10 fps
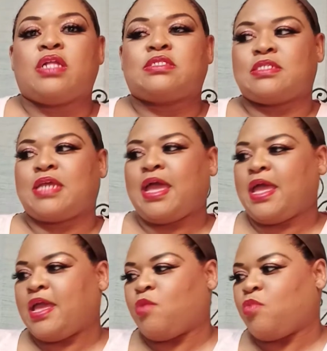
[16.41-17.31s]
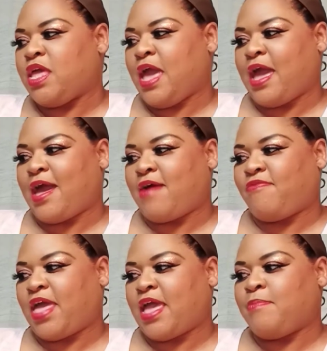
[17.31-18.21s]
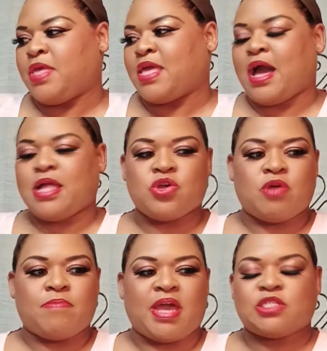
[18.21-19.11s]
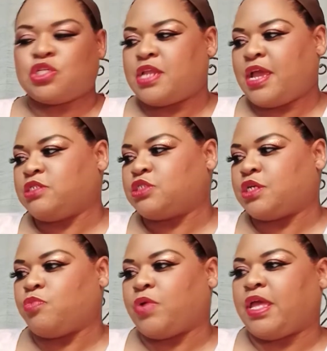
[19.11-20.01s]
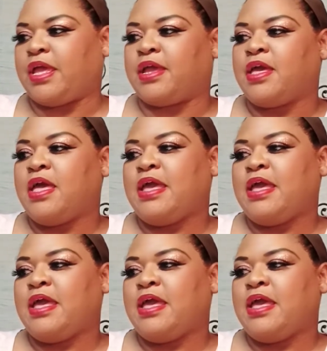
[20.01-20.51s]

today we have a Beyond Your Imagination wig.